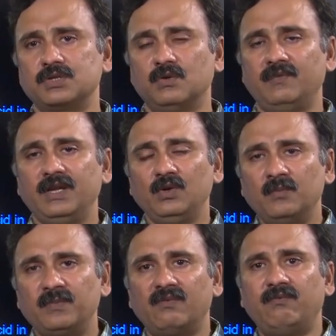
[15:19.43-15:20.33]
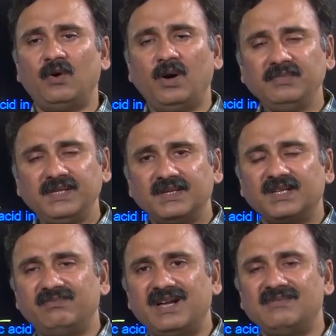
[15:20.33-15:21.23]
So when you perform these
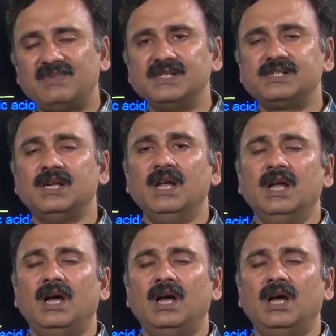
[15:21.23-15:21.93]
experiments